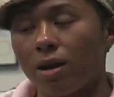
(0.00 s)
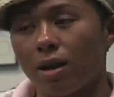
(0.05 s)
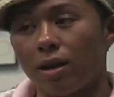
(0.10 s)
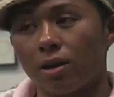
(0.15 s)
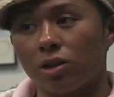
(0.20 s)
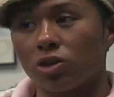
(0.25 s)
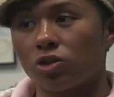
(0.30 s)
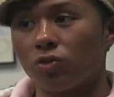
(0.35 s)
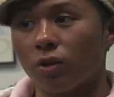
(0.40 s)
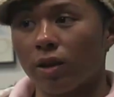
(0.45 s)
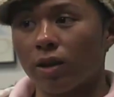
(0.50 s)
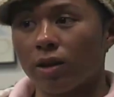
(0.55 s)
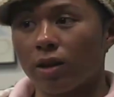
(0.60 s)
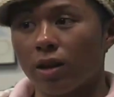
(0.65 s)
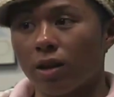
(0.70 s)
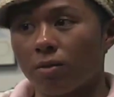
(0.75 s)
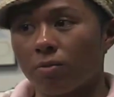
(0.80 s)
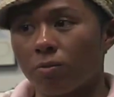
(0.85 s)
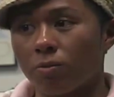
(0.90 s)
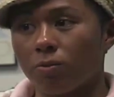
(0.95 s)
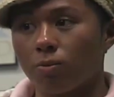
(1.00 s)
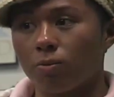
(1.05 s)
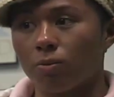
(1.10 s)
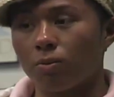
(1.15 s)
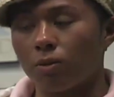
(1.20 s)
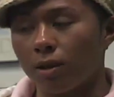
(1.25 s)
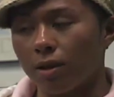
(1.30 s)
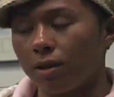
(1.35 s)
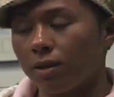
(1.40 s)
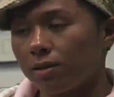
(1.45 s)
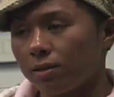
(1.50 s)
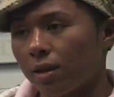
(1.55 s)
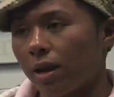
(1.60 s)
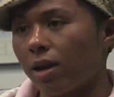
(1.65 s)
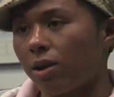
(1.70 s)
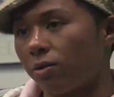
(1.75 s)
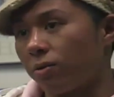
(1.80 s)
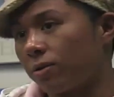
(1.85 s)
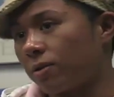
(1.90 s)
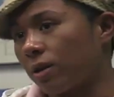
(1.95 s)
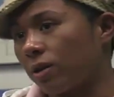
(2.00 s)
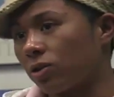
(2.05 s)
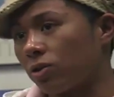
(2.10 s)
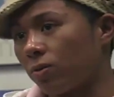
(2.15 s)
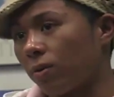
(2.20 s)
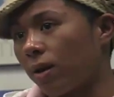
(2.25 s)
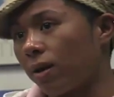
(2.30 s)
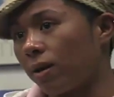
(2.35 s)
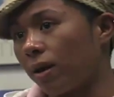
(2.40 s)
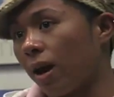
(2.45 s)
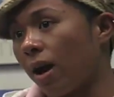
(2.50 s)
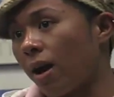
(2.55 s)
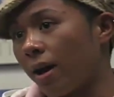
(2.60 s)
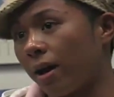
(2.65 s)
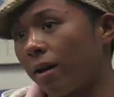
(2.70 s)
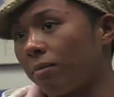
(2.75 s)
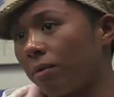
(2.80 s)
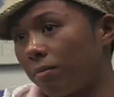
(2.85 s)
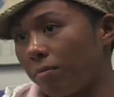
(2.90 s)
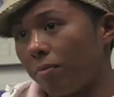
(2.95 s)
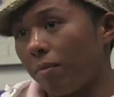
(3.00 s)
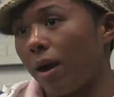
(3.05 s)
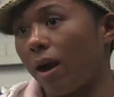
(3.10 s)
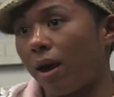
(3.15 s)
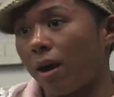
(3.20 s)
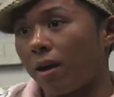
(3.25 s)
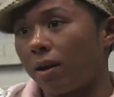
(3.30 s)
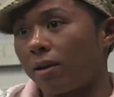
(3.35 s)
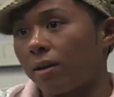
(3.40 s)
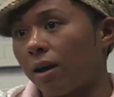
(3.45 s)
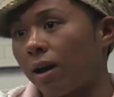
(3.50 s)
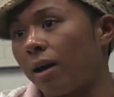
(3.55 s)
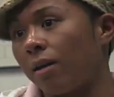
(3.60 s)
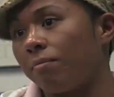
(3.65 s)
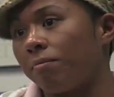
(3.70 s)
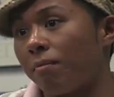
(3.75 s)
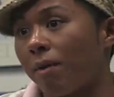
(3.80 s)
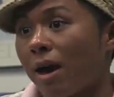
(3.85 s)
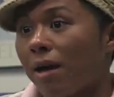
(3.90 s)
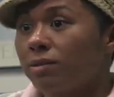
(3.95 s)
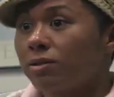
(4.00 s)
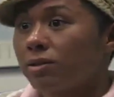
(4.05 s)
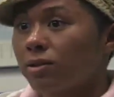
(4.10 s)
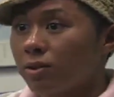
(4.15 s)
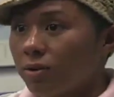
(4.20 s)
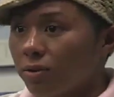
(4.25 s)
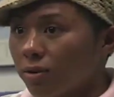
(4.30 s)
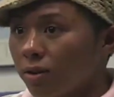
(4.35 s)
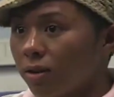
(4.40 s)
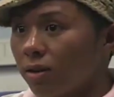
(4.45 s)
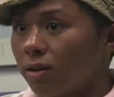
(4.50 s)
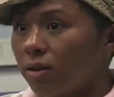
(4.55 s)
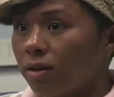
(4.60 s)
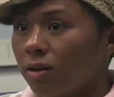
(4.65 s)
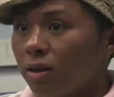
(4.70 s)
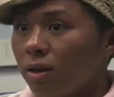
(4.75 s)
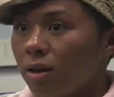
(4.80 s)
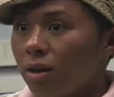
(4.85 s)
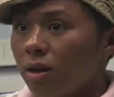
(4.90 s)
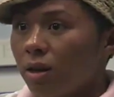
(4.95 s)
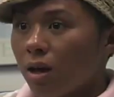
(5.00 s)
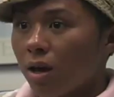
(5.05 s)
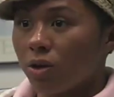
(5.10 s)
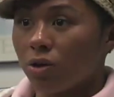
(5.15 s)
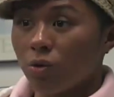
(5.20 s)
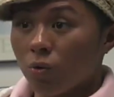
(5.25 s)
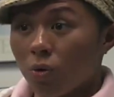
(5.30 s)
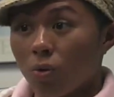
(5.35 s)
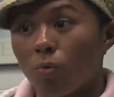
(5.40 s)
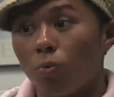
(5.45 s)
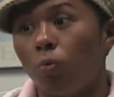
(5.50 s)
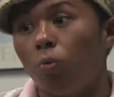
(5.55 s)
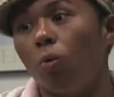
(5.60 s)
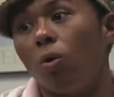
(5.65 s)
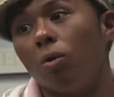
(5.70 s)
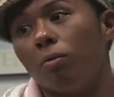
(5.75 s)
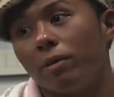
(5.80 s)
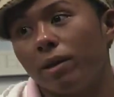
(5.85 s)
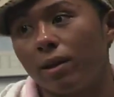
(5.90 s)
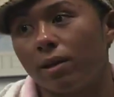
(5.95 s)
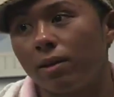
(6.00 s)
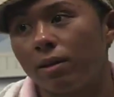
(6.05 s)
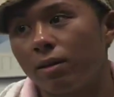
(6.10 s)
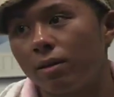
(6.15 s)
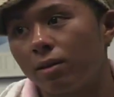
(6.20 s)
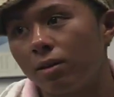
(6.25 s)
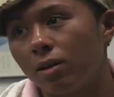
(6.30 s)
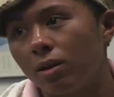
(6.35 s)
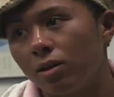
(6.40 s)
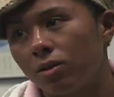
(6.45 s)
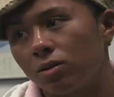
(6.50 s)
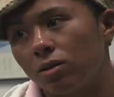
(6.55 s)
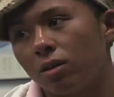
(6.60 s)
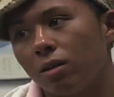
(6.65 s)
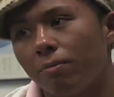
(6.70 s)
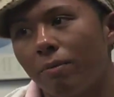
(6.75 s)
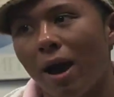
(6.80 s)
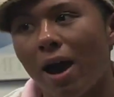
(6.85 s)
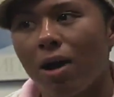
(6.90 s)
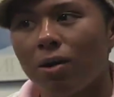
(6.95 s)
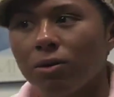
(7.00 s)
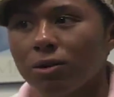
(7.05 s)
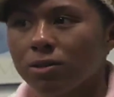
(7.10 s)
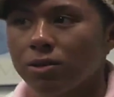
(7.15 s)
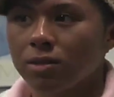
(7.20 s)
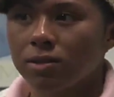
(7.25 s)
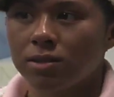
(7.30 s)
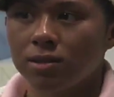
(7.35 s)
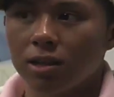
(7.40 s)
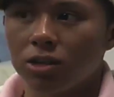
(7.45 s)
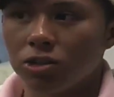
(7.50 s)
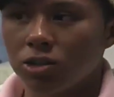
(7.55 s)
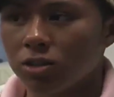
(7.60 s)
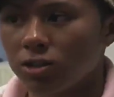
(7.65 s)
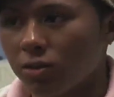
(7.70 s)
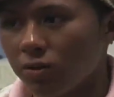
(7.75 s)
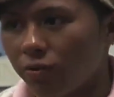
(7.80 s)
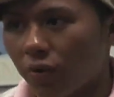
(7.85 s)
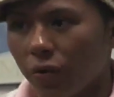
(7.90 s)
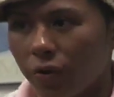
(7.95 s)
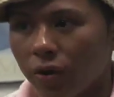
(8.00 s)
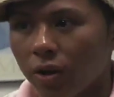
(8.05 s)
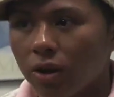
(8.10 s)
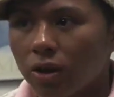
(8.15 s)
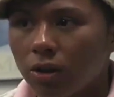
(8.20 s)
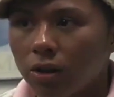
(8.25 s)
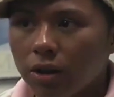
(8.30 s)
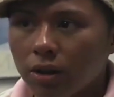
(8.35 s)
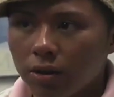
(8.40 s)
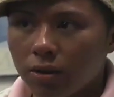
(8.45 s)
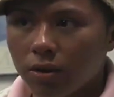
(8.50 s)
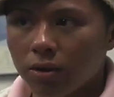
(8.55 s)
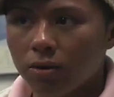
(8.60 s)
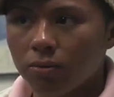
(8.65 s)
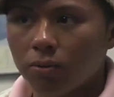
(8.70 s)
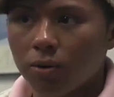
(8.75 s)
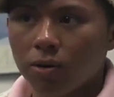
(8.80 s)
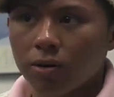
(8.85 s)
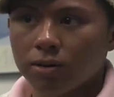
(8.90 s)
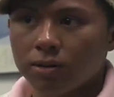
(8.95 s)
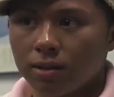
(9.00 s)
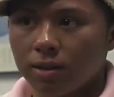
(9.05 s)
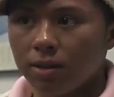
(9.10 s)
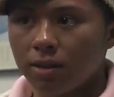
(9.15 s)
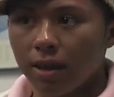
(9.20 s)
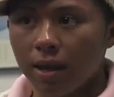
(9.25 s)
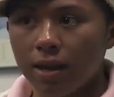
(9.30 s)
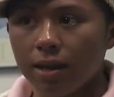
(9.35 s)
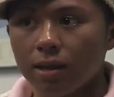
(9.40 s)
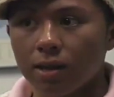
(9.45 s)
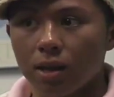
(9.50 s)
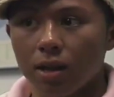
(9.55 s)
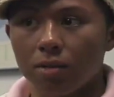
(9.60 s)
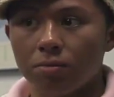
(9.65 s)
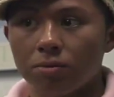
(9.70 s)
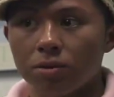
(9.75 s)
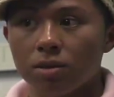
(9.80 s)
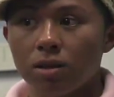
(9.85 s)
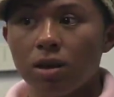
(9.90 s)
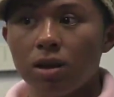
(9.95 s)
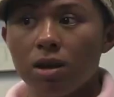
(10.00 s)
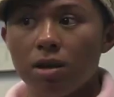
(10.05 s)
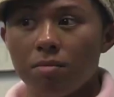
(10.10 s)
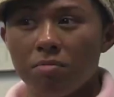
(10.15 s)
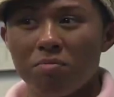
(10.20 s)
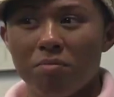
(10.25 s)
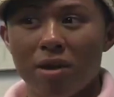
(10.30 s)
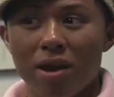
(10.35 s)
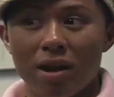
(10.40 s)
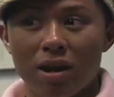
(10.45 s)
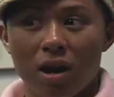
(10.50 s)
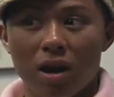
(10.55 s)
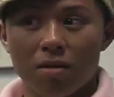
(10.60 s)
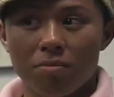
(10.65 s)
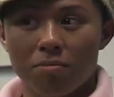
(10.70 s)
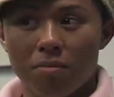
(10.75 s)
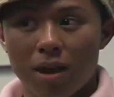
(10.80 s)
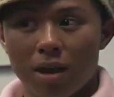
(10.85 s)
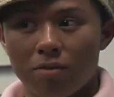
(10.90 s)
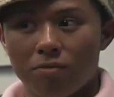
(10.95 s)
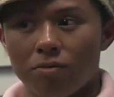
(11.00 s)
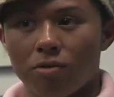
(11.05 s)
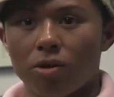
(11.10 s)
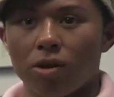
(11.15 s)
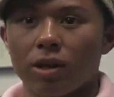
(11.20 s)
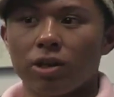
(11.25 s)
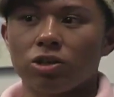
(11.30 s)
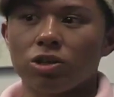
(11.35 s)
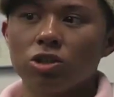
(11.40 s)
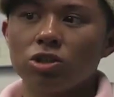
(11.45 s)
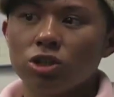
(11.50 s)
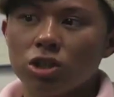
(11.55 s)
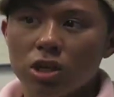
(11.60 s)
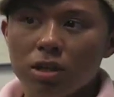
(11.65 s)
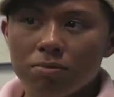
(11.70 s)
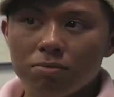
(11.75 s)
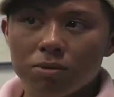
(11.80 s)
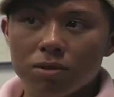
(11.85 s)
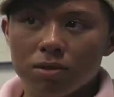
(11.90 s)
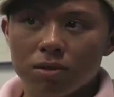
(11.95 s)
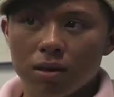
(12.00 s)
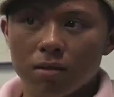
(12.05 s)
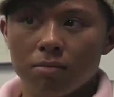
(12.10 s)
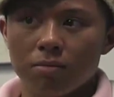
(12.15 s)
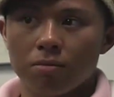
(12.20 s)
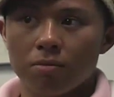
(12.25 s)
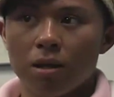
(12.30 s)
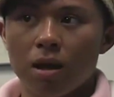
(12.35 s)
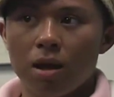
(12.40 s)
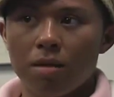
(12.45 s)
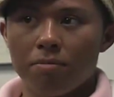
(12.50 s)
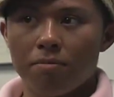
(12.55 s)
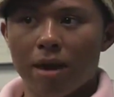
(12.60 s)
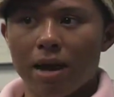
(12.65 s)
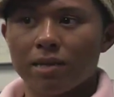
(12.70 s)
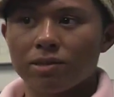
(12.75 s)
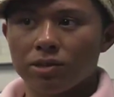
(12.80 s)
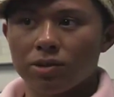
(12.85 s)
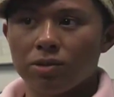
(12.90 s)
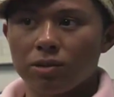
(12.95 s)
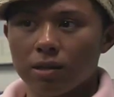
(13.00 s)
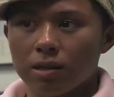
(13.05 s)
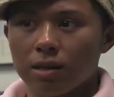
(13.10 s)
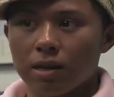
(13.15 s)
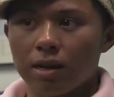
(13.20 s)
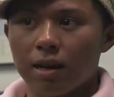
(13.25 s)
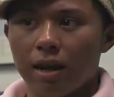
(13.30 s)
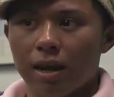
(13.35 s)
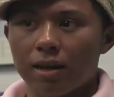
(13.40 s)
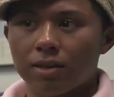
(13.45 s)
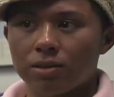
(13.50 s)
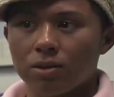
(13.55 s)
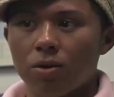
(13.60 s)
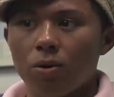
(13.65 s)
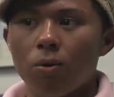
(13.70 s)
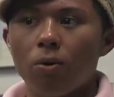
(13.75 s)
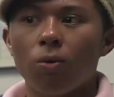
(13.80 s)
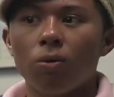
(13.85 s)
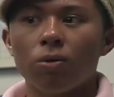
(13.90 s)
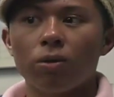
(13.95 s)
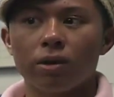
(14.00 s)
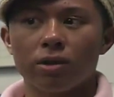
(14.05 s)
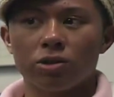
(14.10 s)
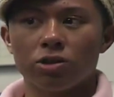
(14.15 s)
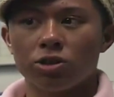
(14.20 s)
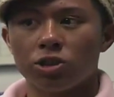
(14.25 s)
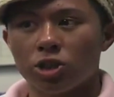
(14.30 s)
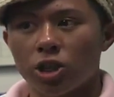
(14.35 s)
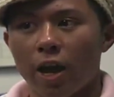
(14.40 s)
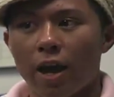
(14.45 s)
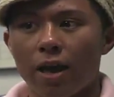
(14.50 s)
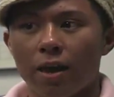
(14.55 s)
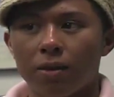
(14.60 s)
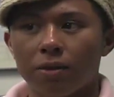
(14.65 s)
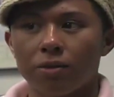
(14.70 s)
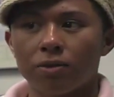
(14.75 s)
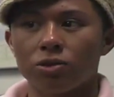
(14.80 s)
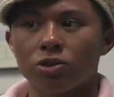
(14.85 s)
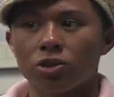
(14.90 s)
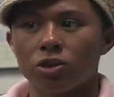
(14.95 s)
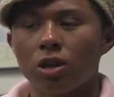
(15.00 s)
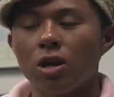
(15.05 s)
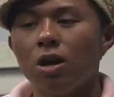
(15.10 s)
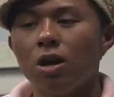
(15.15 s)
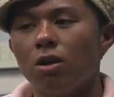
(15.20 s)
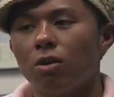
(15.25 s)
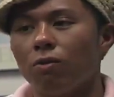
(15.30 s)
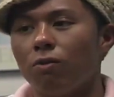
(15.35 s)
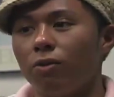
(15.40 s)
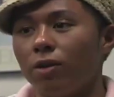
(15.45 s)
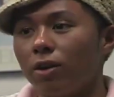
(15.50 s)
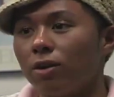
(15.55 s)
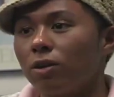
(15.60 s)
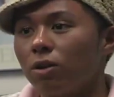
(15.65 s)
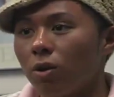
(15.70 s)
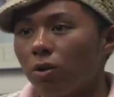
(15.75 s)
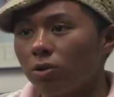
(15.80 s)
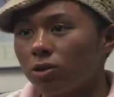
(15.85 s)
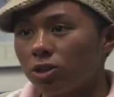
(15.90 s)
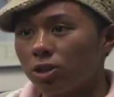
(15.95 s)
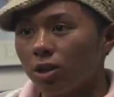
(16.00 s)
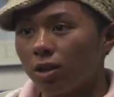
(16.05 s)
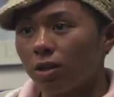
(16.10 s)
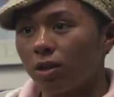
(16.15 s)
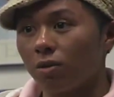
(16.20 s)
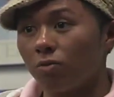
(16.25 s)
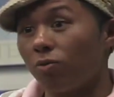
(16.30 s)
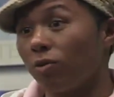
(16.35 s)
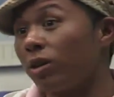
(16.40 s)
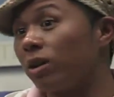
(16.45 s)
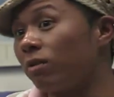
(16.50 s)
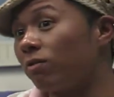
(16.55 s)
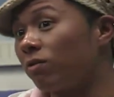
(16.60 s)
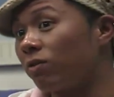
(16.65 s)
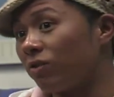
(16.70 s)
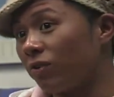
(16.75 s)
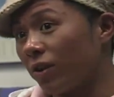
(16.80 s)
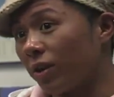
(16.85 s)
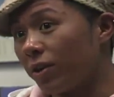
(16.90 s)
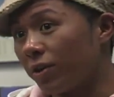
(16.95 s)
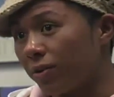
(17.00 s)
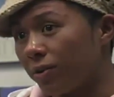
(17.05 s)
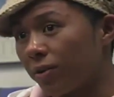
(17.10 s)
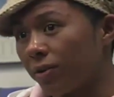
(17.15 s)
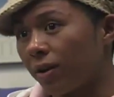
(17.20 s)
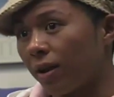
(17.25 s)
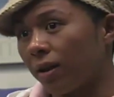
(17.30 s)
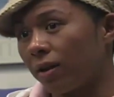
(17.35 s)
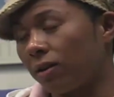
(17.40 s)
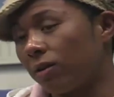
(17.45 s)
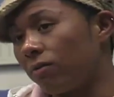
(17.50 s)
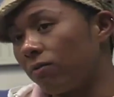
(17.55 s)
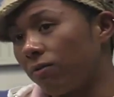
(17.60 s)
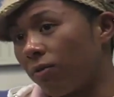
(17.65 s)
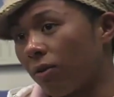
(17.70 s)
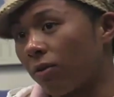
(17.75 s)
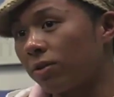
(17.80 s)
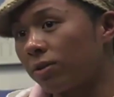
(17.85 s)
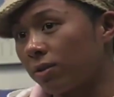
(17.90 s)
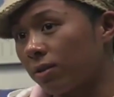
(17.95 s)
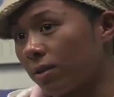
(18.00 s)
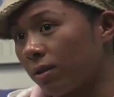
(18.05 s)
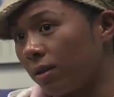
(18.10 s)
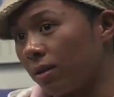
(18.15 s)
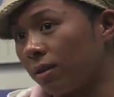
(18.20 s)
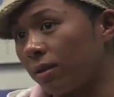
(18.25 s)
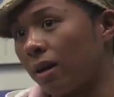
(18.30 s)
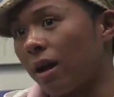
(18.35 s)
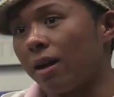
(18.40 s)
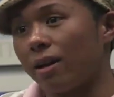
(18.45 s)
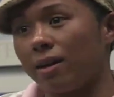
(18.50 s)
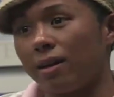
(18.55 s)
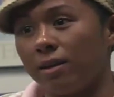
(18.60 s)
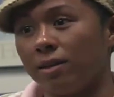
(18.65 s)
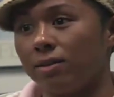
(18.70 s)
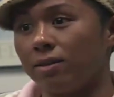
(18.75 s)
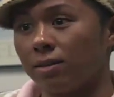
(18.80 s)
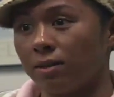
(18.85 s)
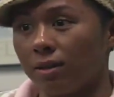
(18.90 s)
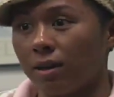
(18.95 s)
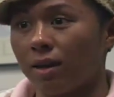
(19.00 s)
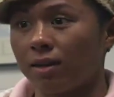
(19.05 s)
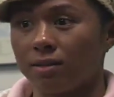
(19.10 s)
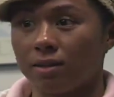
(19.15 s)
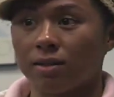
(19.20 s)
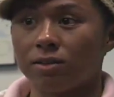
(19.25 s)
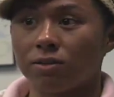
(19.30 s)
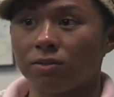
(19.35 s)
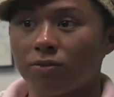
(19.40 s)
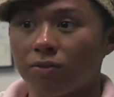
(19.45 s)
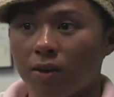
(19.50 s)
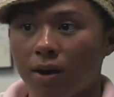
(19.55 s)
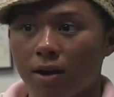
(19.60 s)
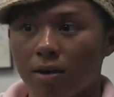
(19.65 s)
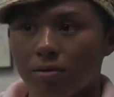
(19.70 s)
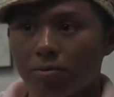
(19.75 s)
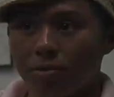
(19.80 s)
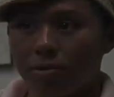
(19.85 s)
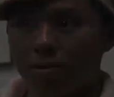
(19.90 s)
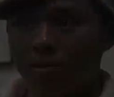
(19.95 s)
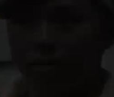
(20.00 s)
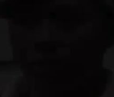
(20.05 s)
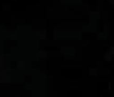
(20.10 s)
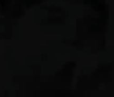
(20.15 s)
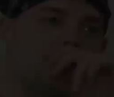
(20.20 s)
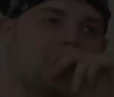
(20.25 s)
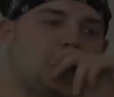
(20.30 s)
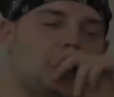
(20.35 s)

in a straight club is heterosexuality. I am a man, I am masculine, you're a woman. So the power distinctions are very clear, whereas in gay clubs, men on men relationships and masculinity as a whole is challenged, renegotiated, reconfigured, and conversely not easily identifiable.